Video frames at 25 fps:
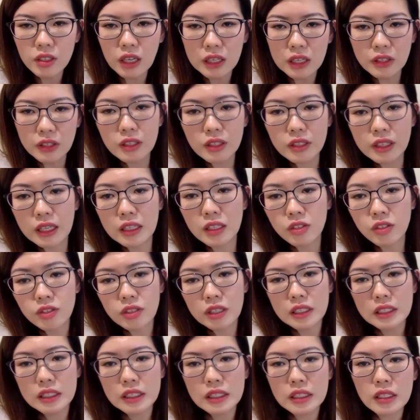I think that is the
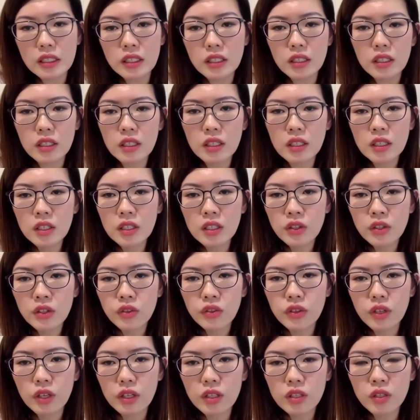key
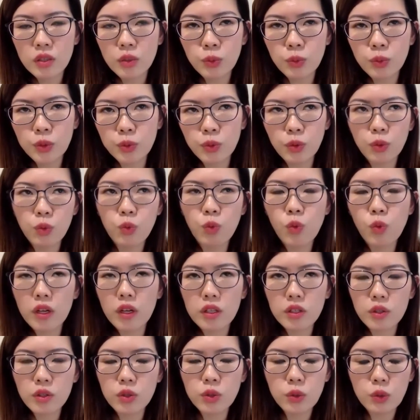that we would
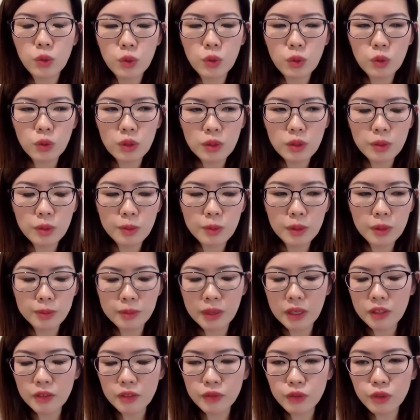want to be
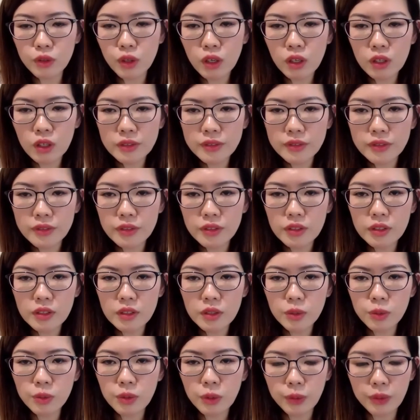mindful of
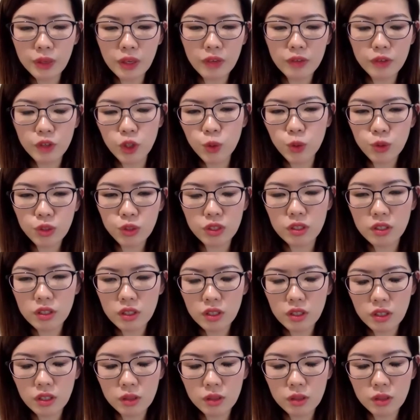when we have children,